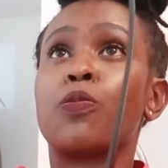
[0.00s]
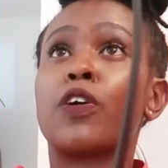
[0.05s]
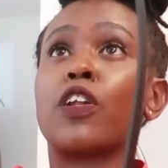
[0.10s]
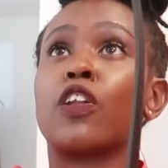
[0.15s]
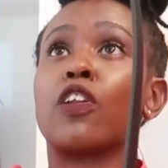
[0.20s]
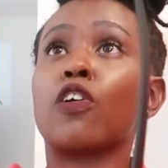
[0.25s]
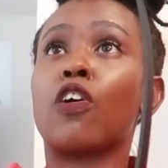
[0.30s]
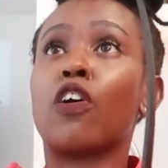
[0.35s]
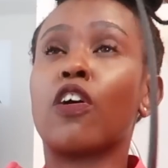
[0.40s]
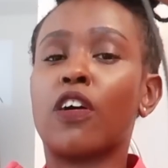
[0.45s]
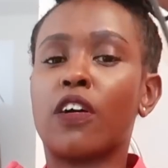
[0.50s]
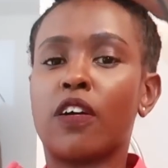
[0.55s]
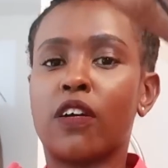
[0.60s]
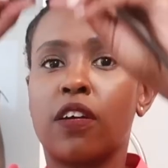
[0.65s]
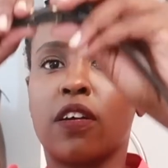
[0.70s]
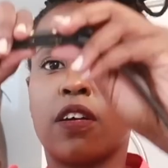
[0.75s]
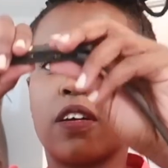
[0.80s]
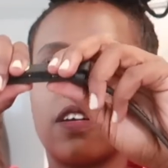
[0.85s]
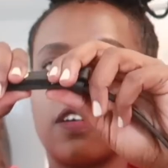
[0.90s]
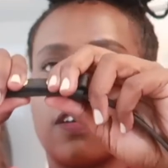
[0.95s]
long.
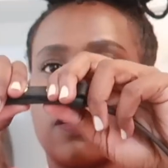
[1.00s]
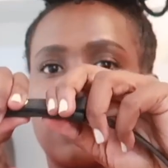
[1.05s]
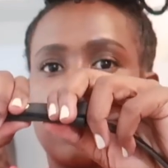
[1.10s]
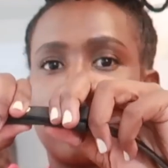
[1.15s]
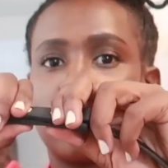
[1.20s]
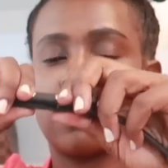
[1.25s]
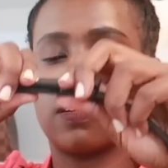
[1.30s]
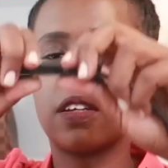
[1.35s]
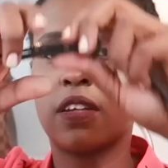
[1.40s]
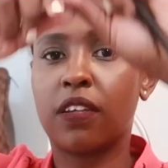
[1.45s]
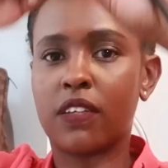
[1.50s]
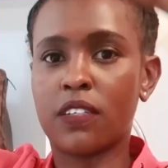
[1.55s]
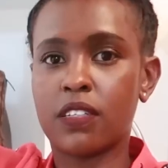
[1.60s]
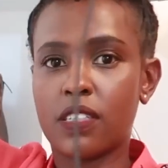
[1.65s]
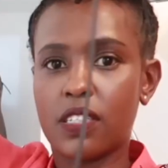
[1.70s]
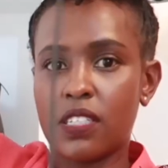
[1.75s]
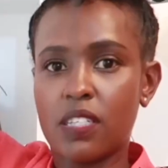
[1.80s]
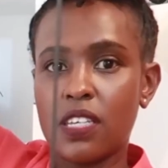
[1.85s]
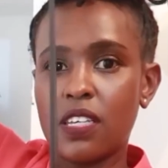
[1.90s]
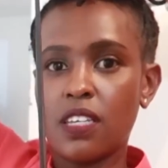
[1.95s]

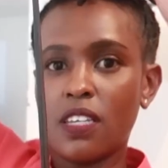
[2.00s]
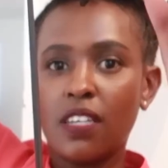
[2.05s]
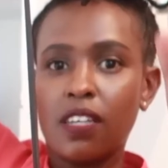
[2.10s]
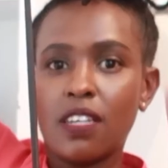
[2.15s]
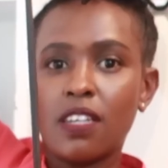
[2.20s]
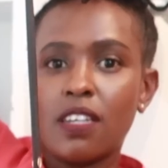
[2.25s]
See?